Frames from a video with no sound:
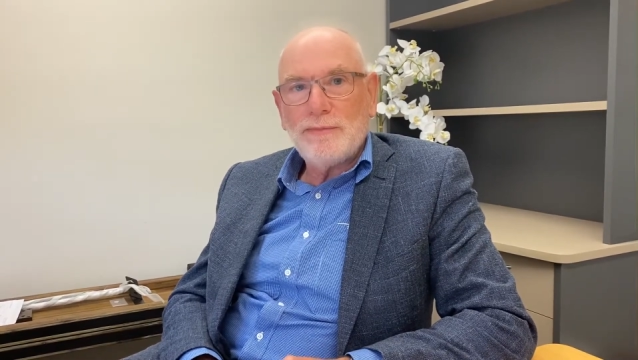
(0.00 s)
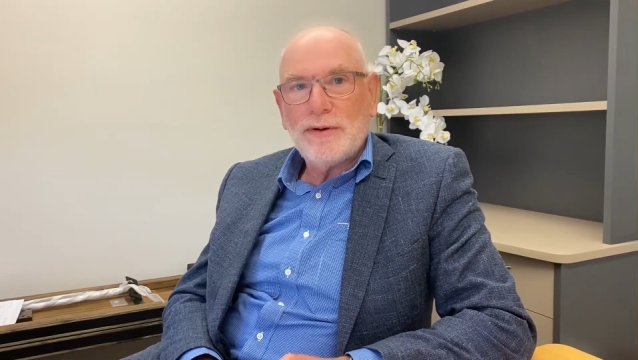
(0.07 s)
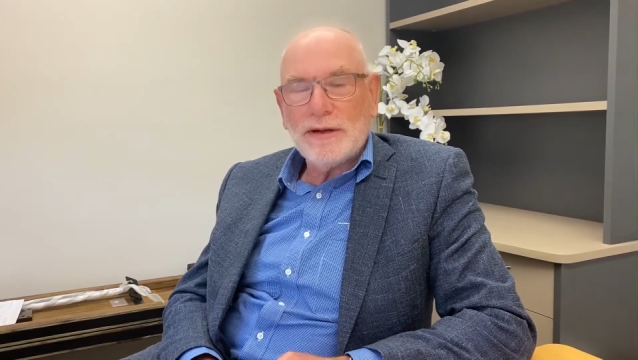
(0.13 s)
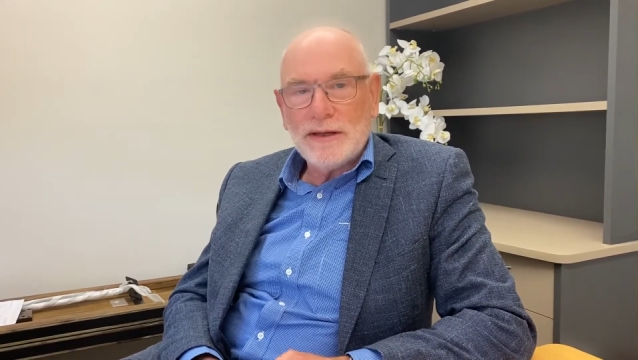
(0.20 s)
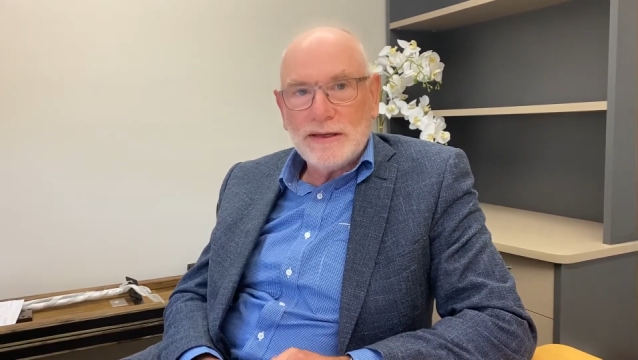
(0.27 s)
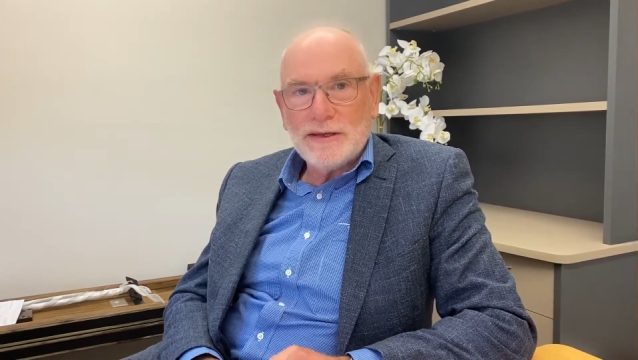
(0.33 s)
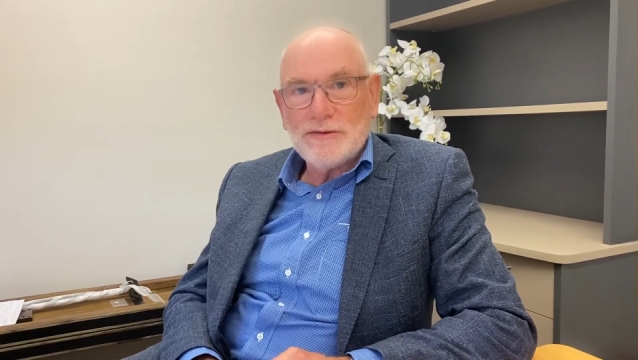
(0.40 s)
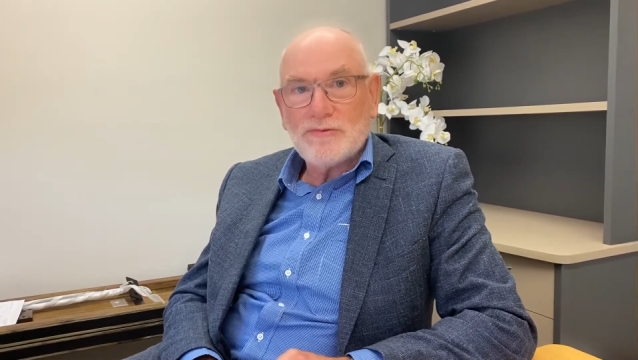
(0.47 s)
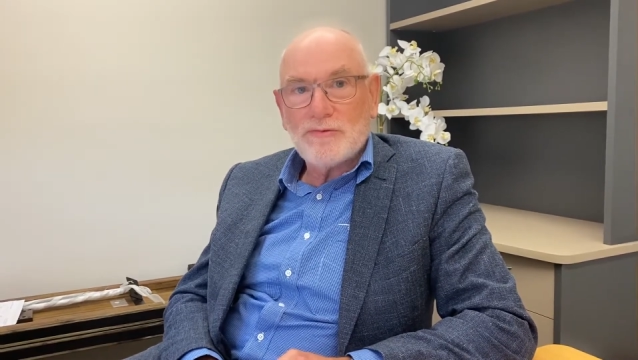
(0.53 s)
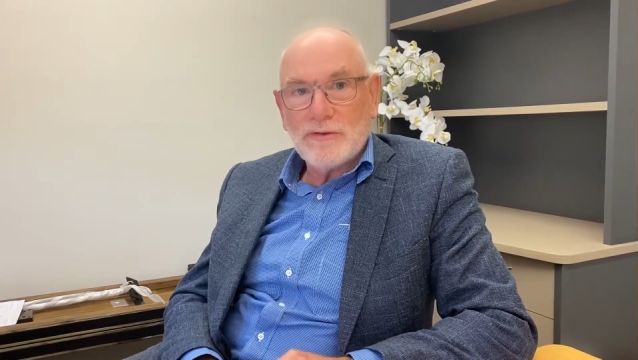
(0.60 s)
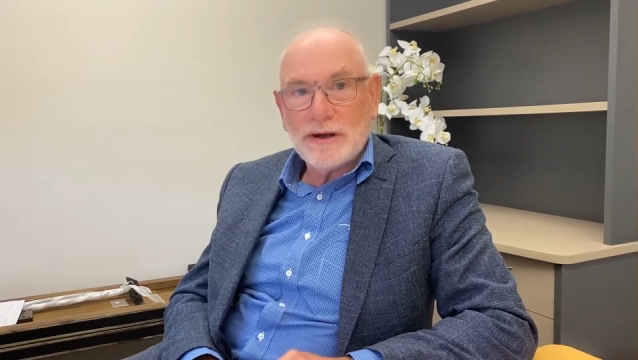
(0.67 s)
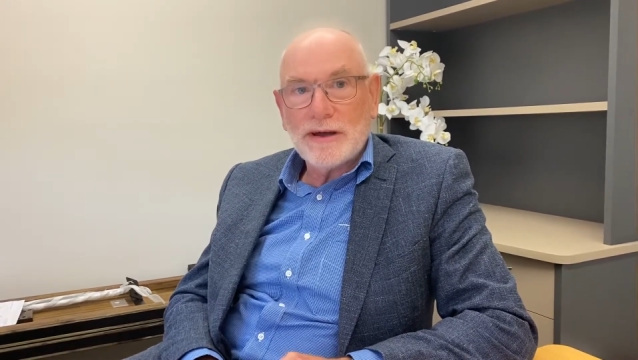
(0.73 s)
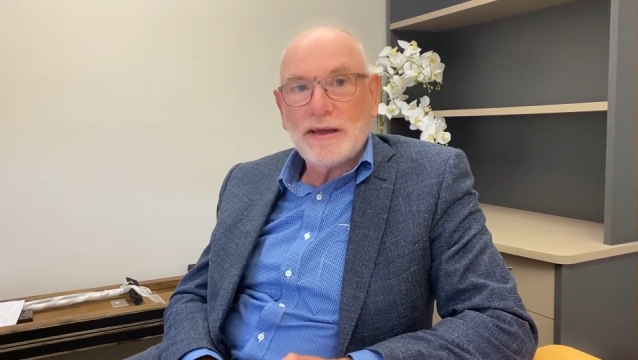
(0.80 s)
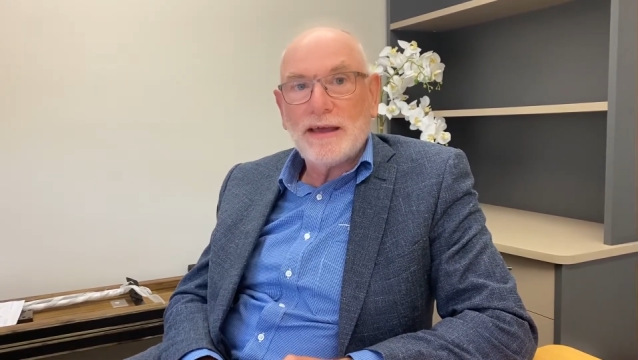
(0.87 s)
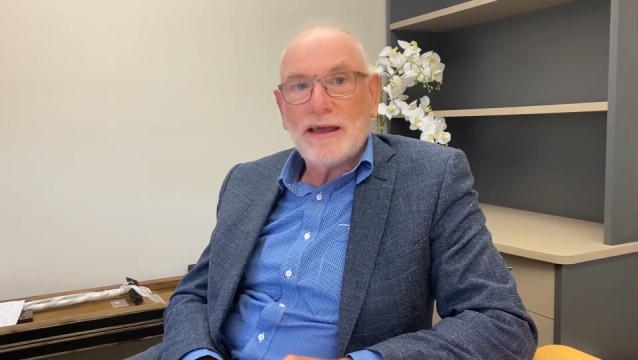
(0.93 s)
please
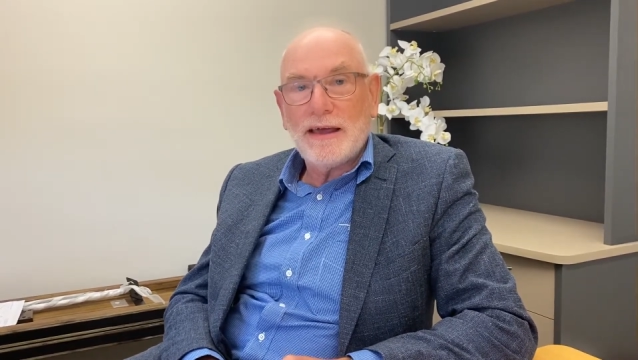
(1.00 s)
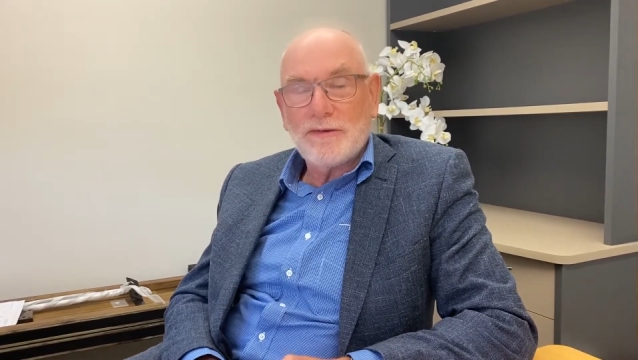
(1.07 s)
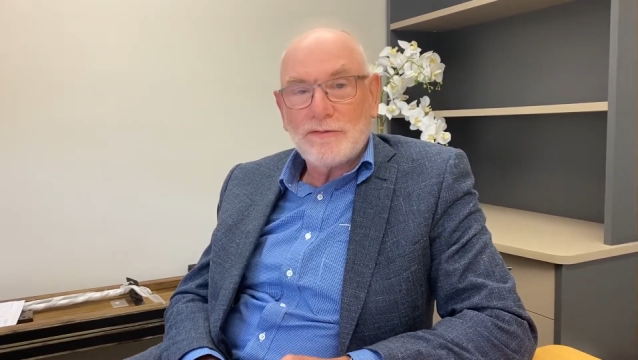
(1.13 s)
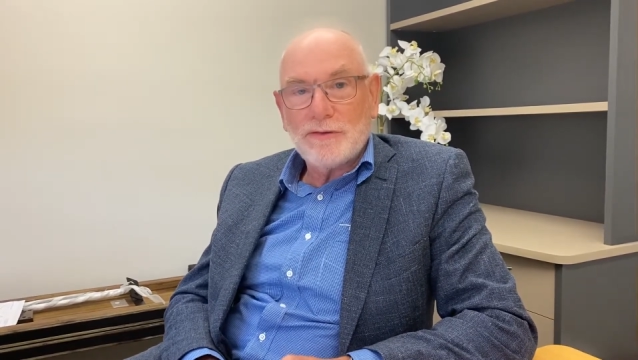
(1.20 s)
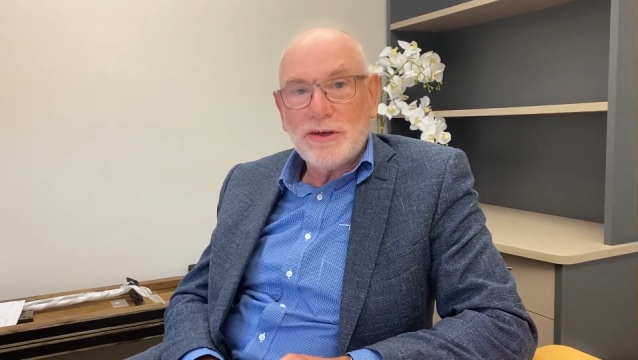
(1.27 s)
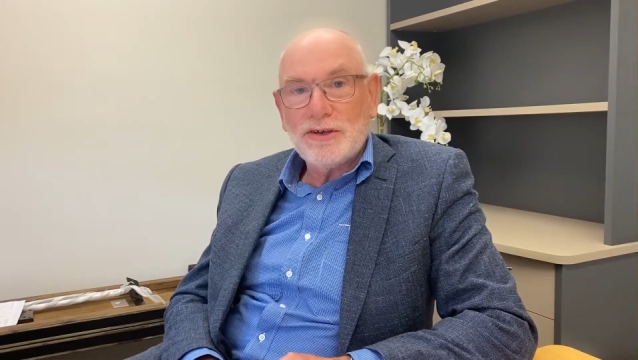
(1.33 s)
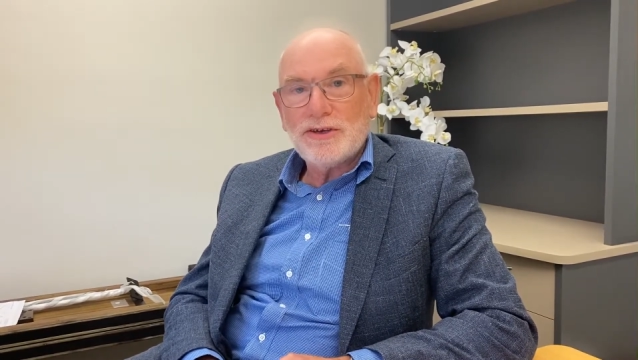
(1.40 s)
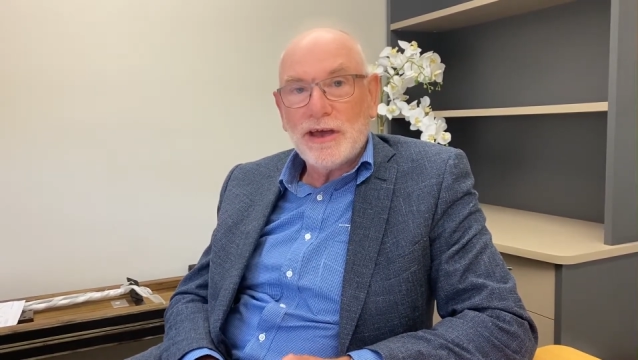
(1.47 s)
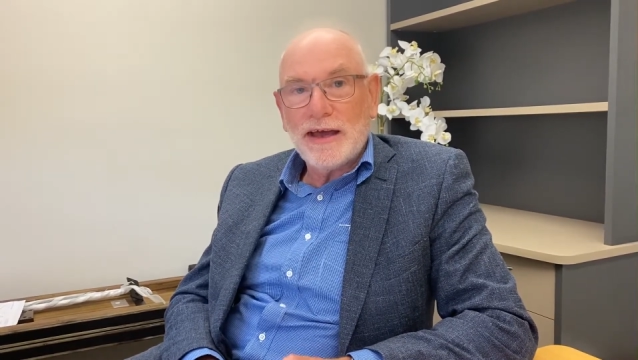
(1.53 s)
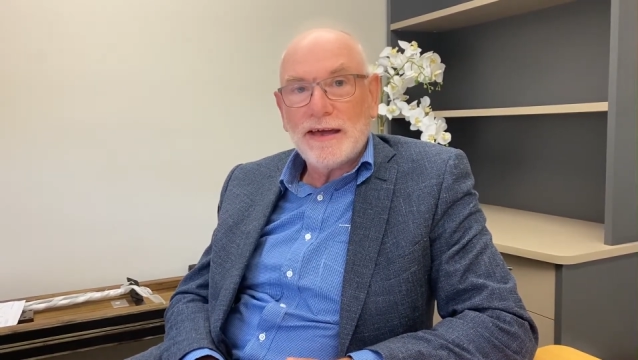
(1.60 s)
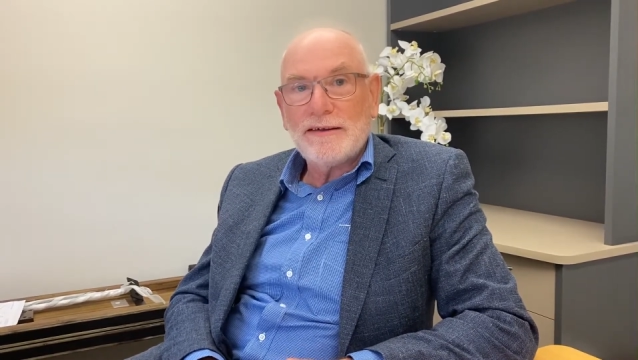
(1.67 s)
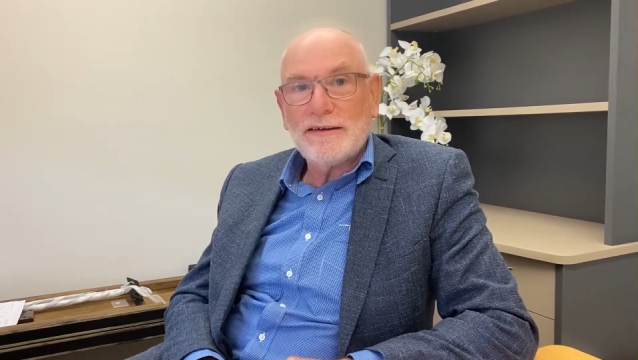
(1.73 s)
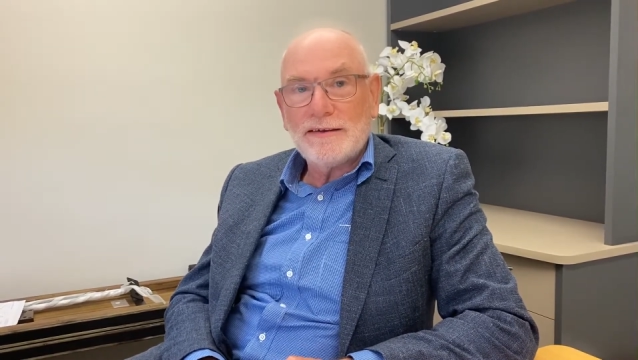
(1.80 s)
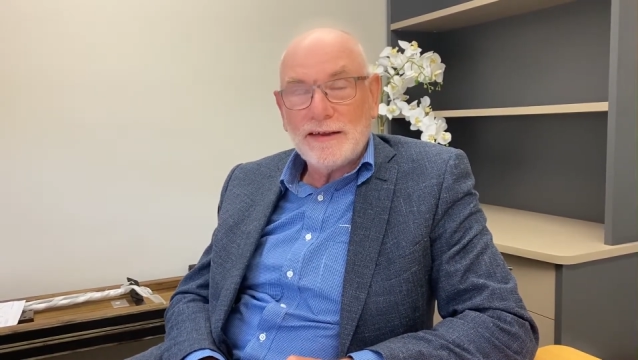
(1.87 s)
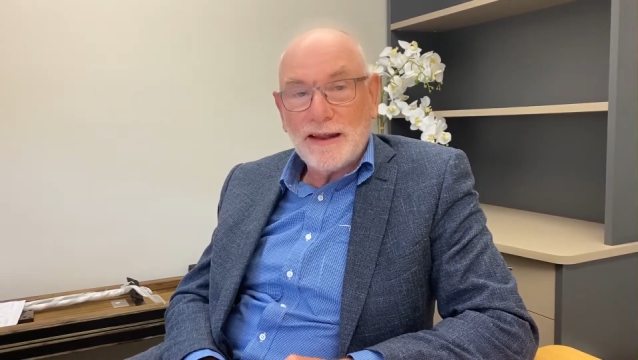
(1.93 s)
ring and reach out